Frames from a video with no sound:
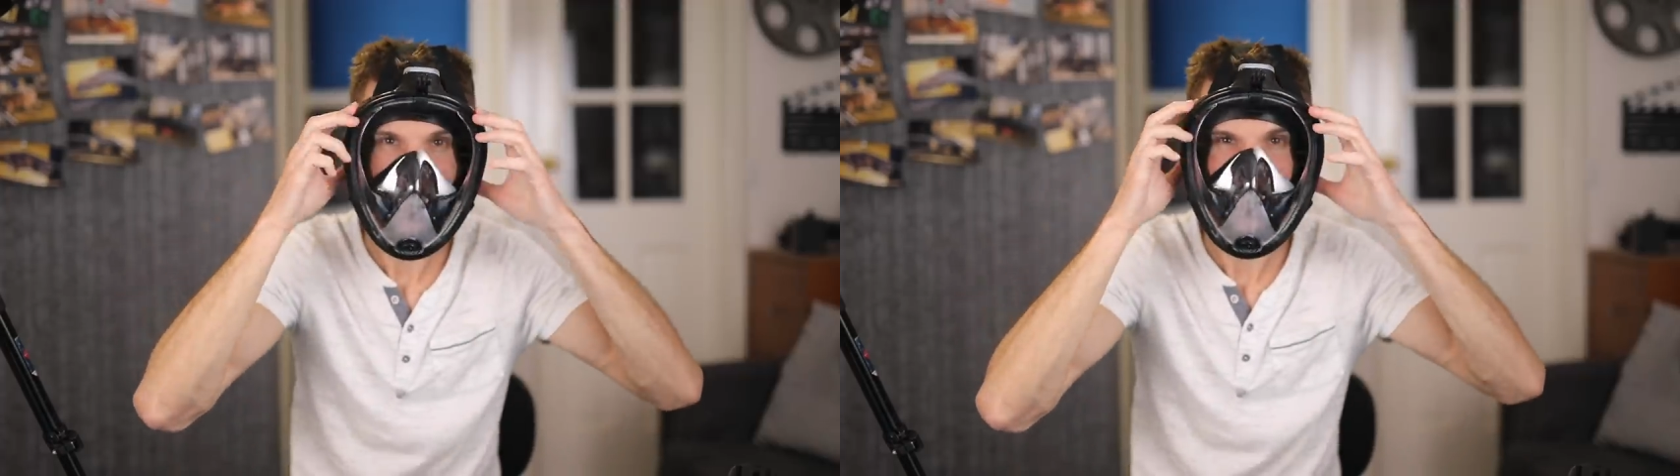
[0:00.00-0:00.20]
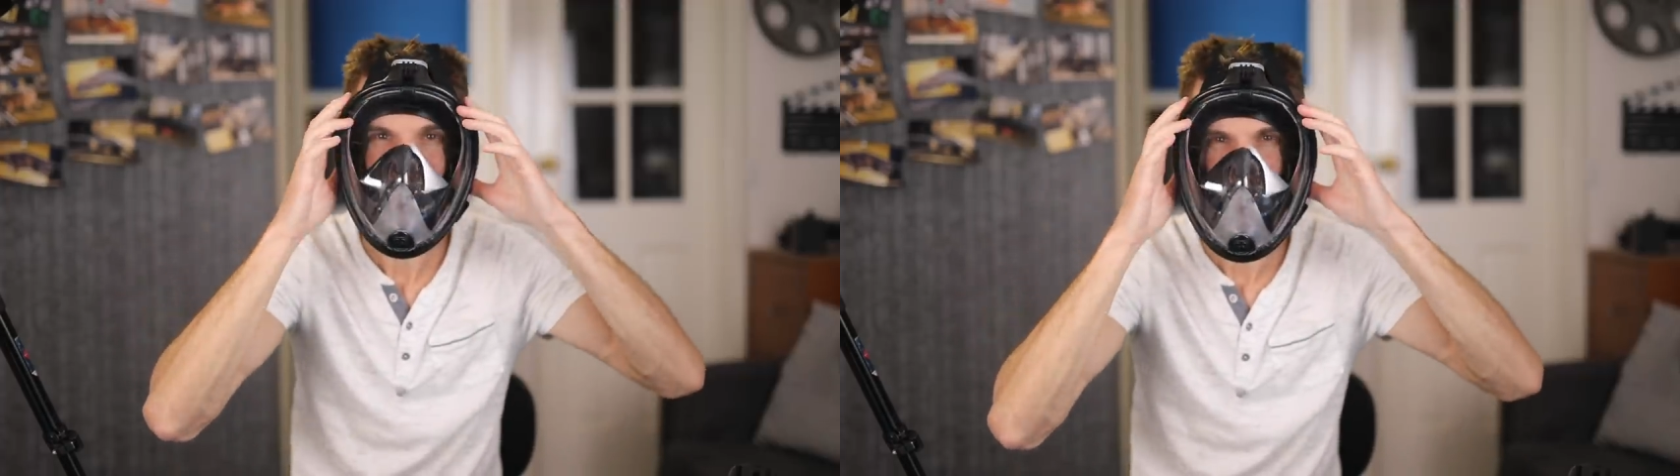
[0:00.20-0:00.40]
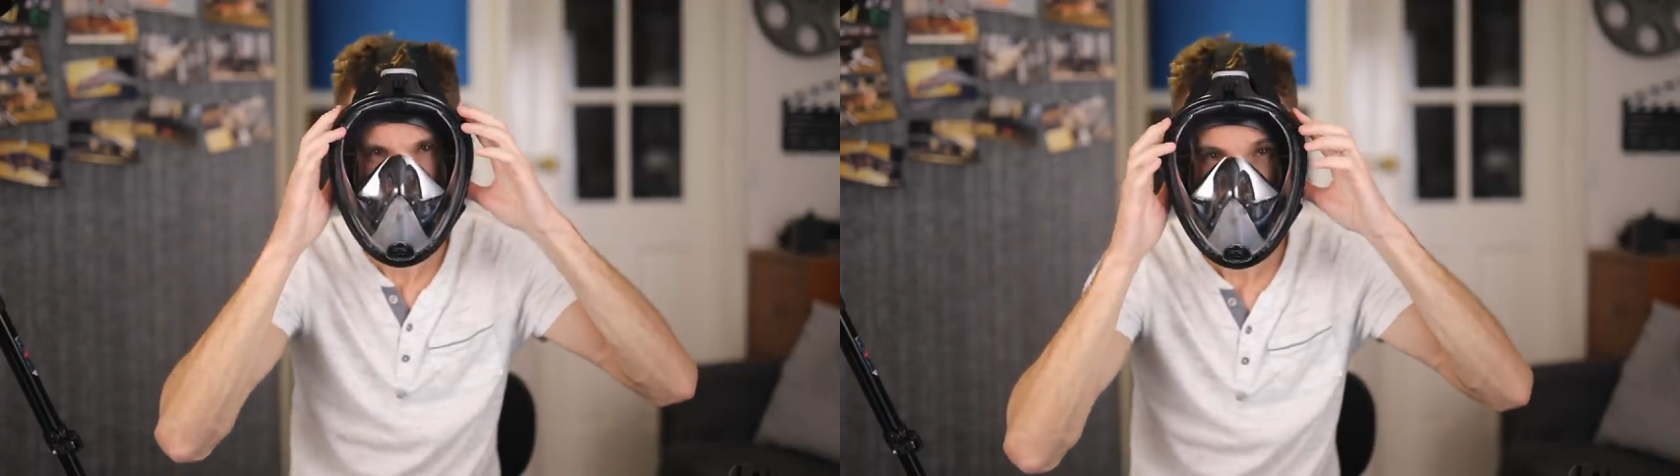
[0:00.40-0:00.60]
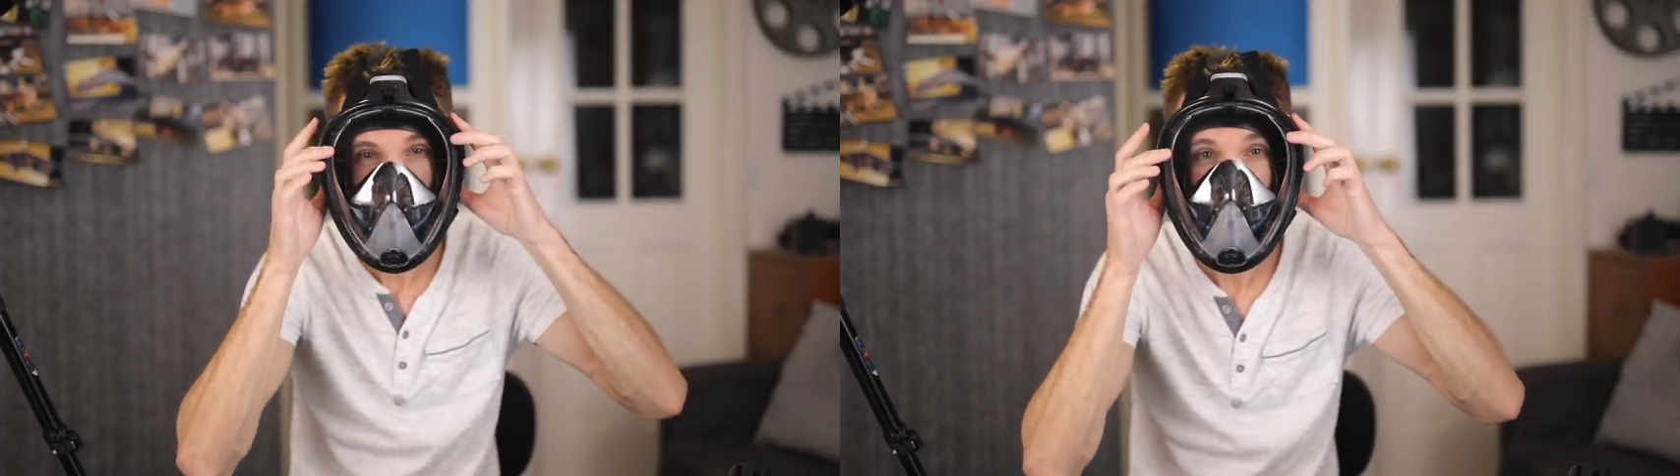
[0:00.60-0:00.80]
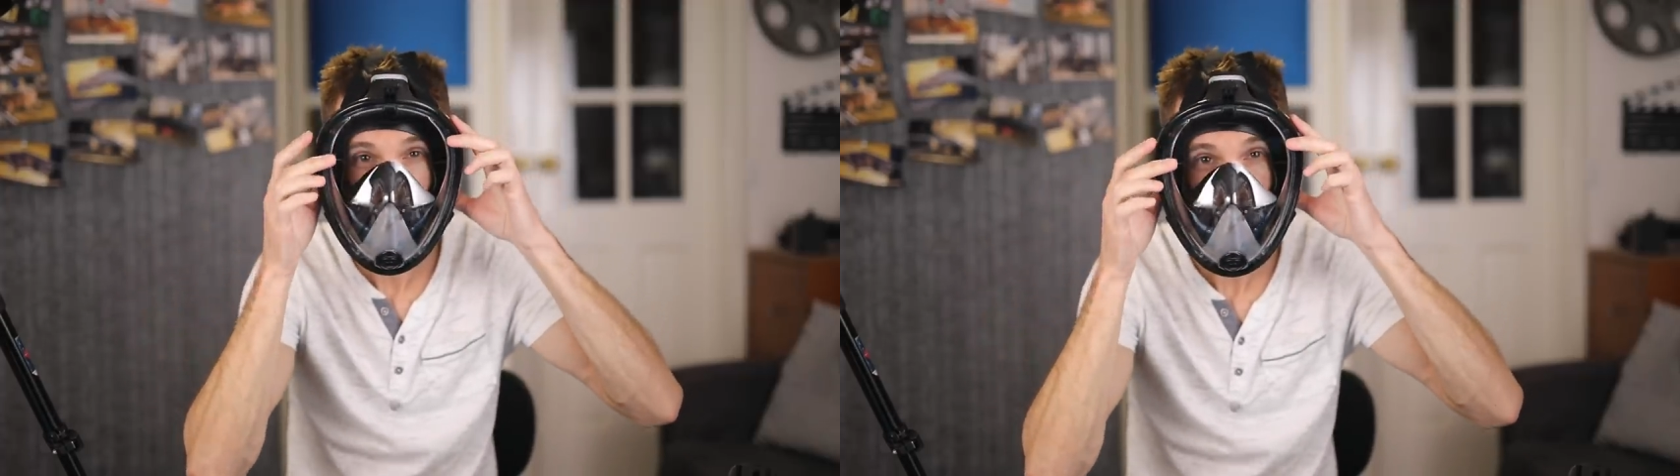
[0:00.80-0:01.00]
and you've got this
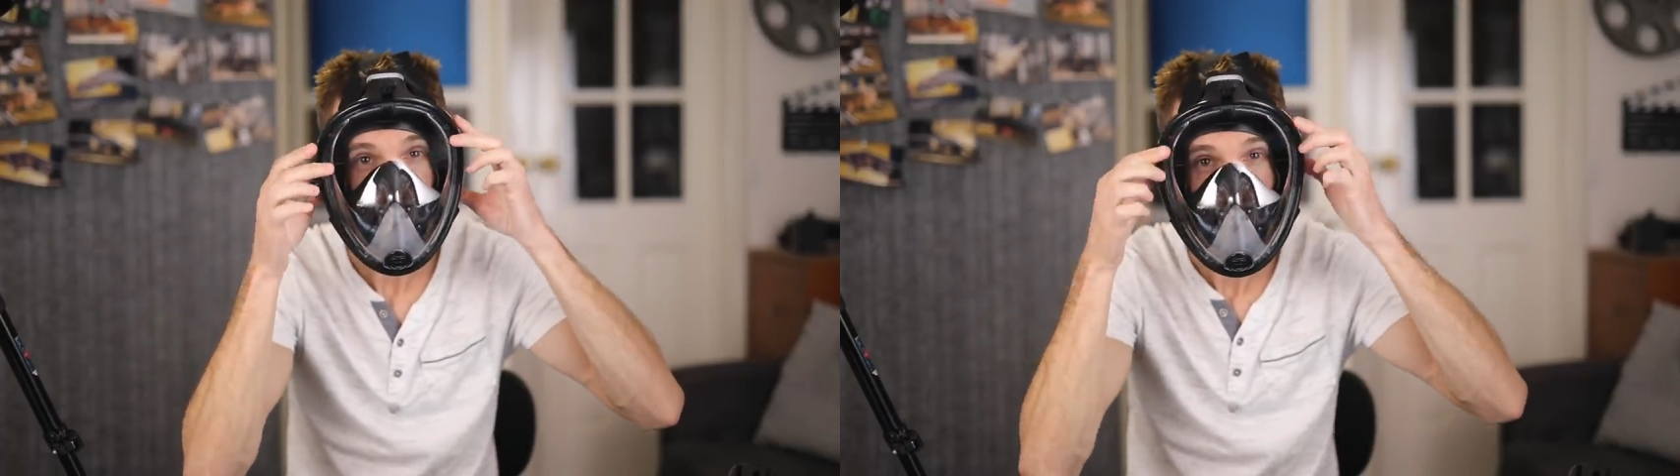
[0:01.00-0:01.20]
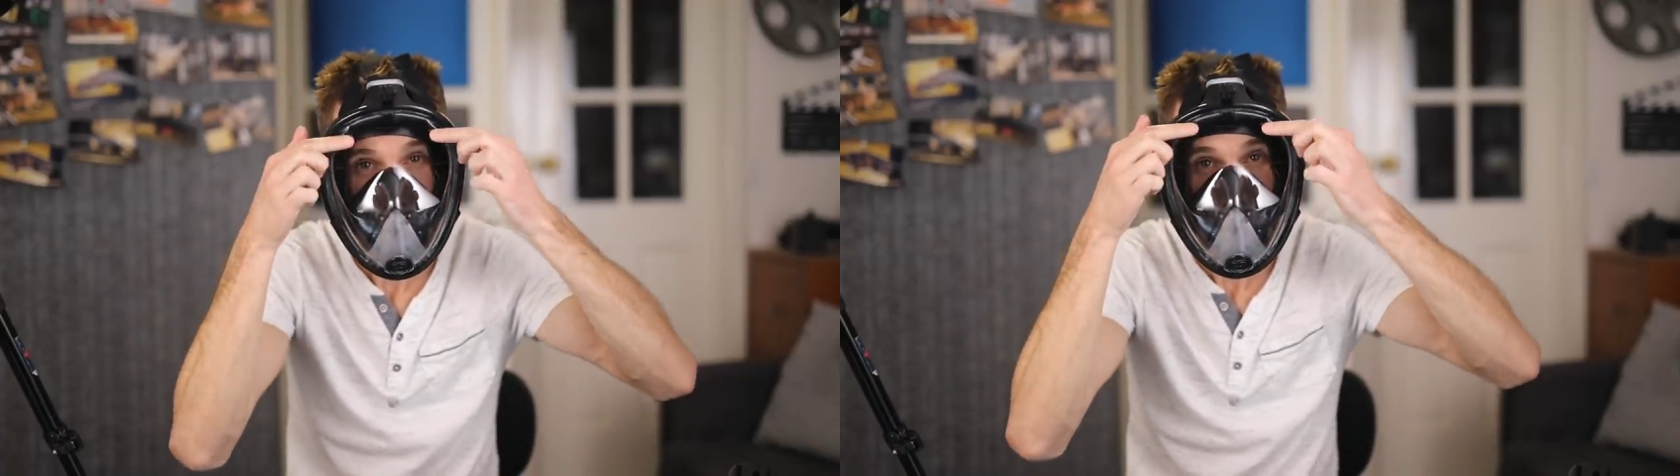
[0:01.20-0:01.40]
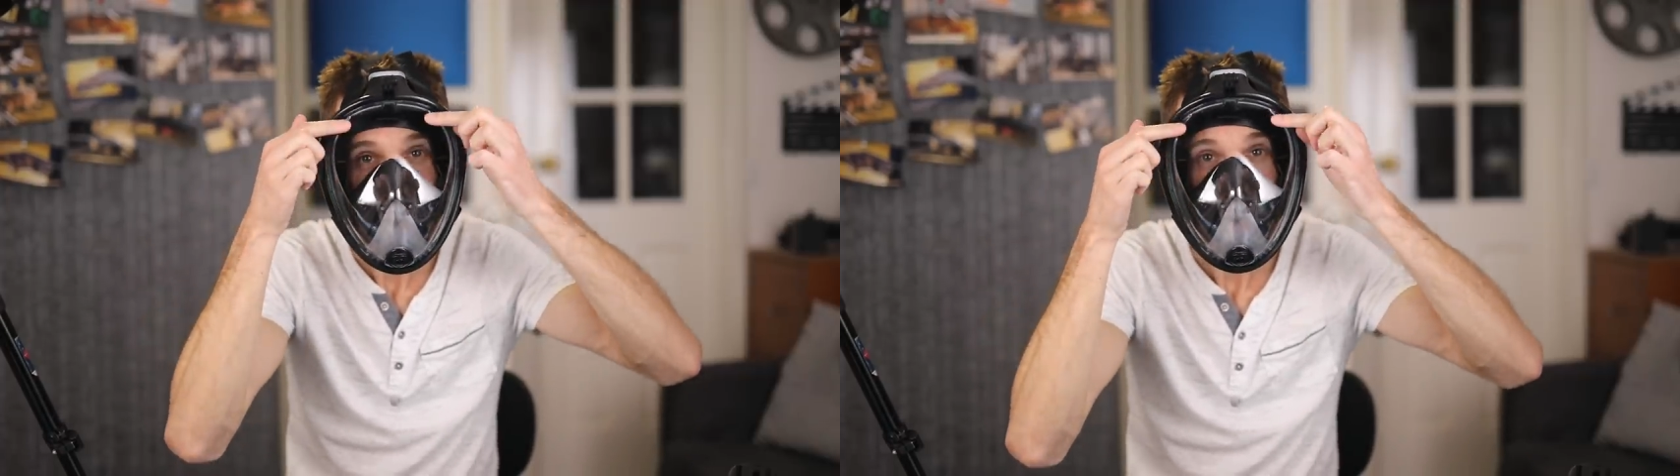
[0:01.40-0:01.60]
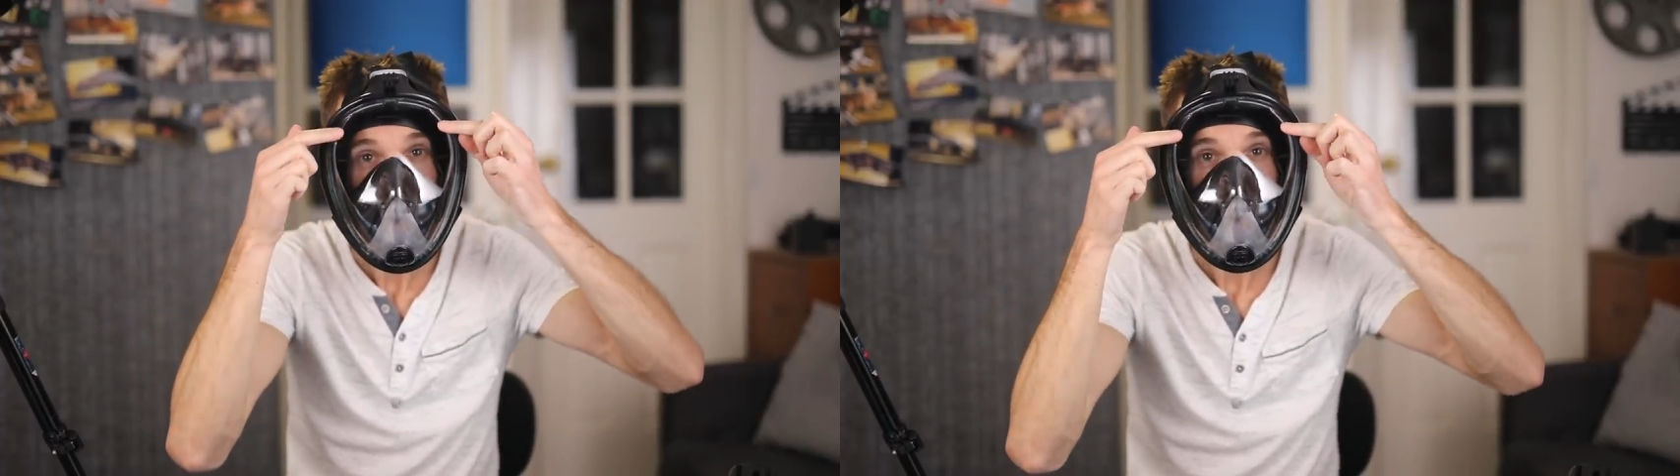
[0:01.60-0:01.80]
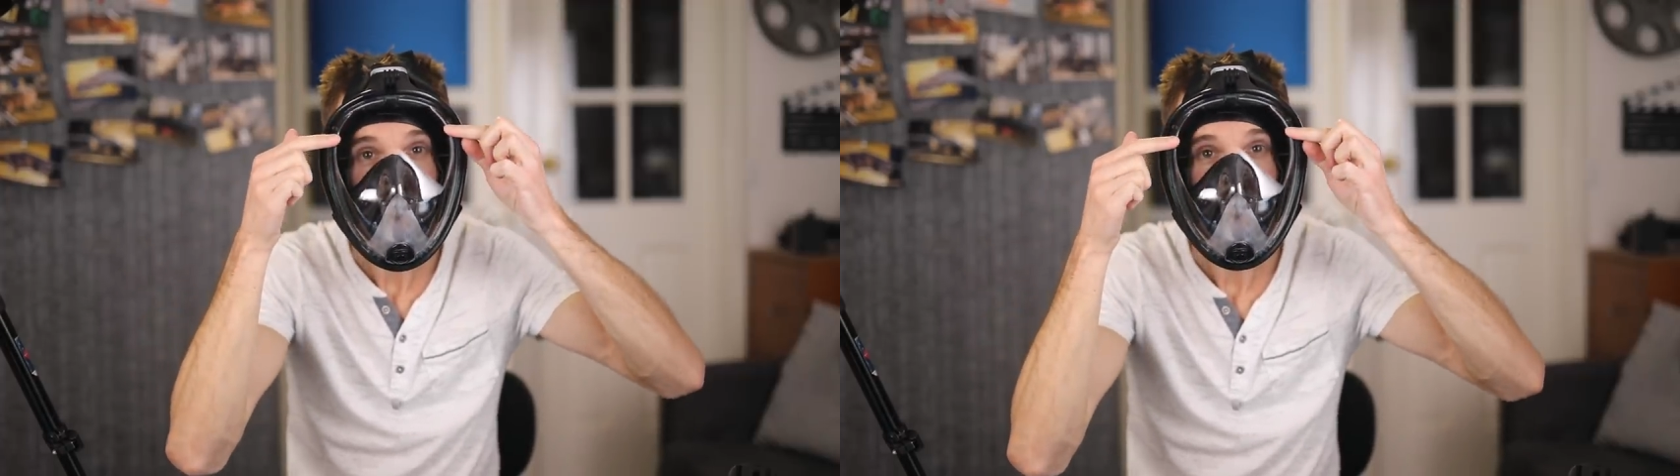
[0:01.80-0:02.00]

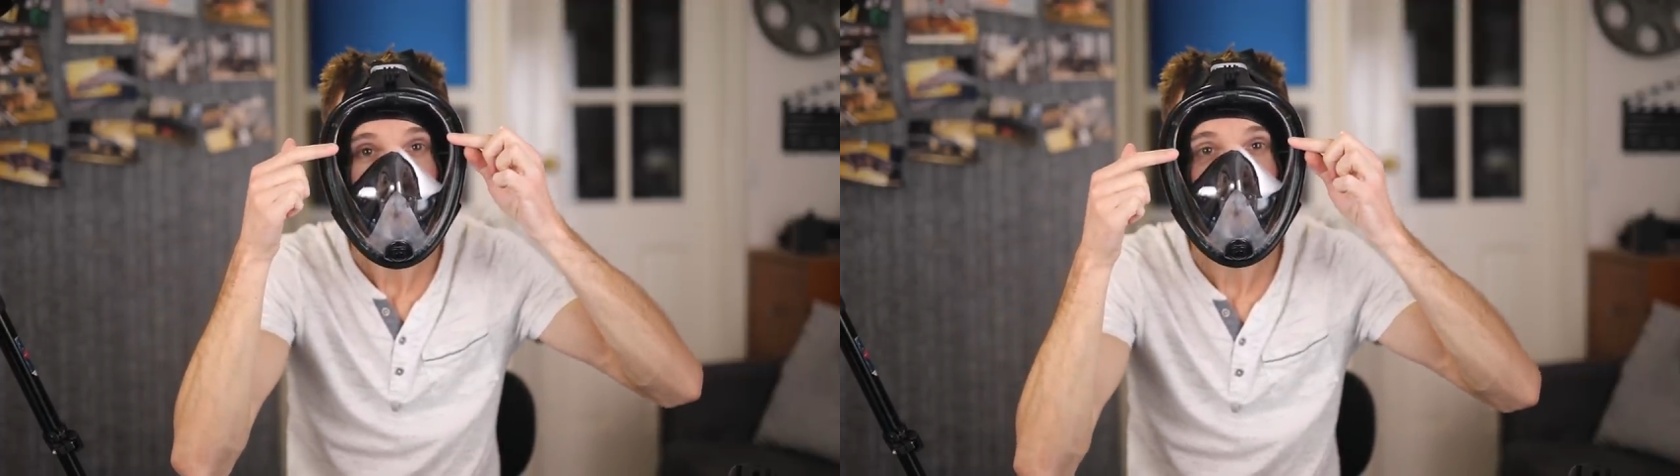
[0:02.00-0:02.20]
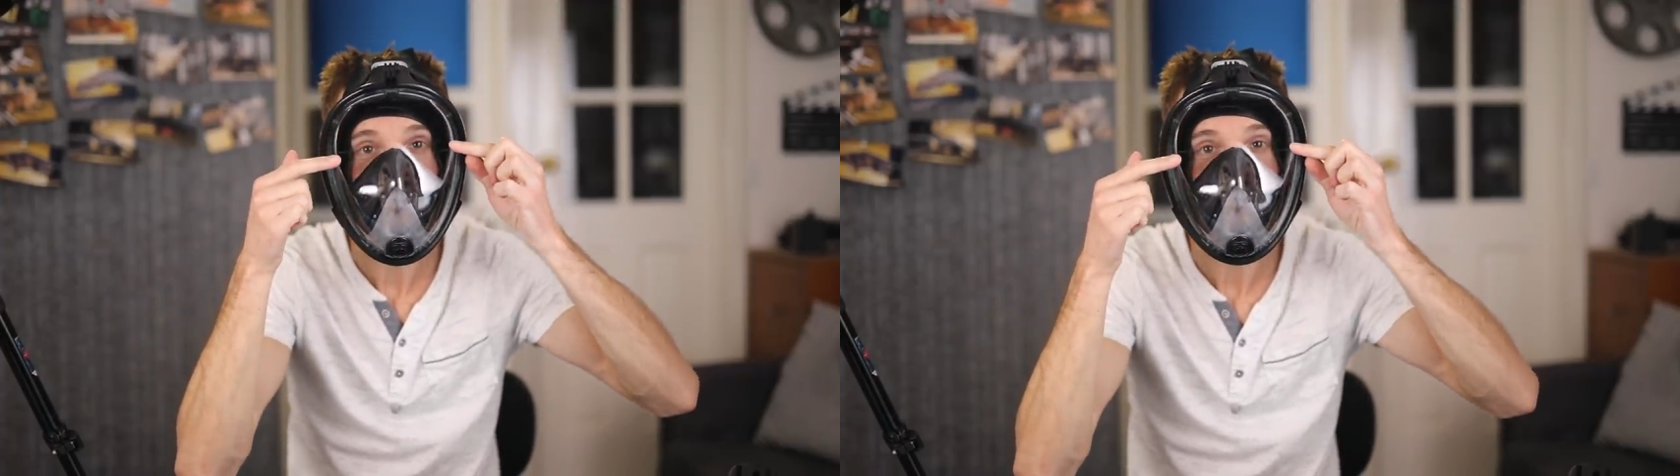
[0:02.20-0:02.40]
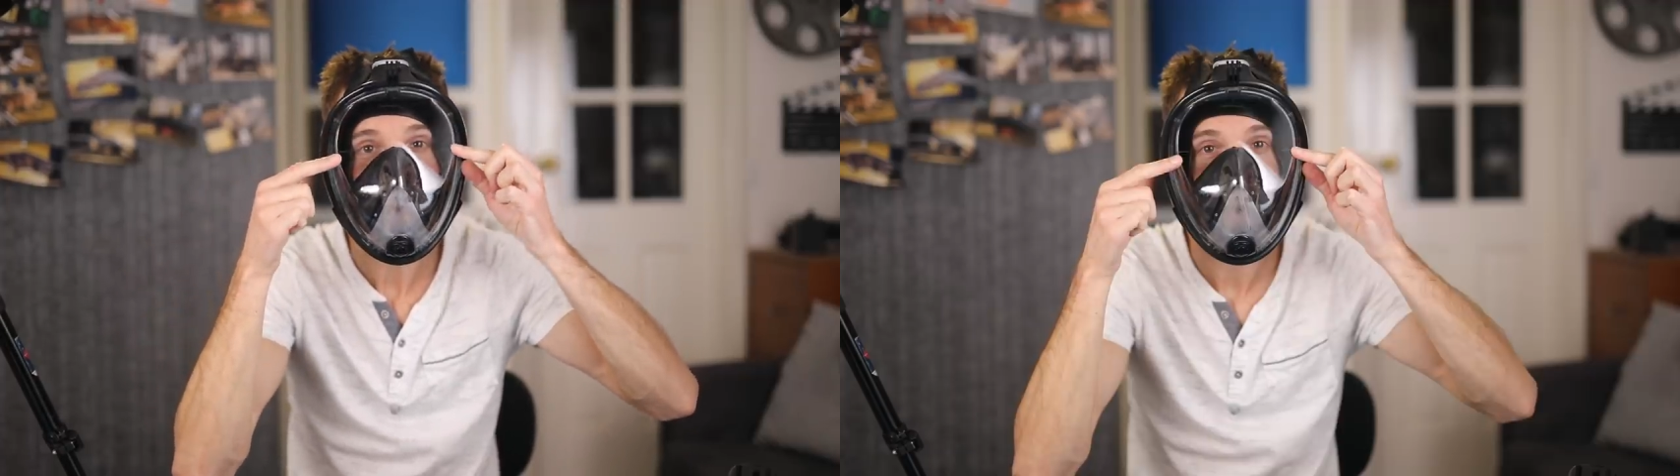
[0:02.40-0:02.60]
hard